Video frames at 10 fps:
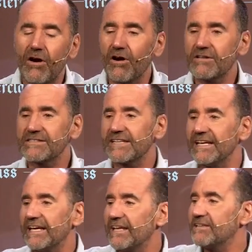hearts
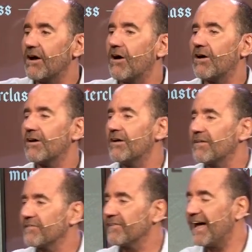and our
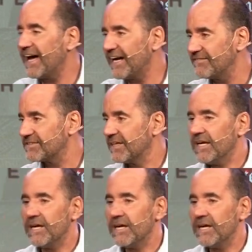lives.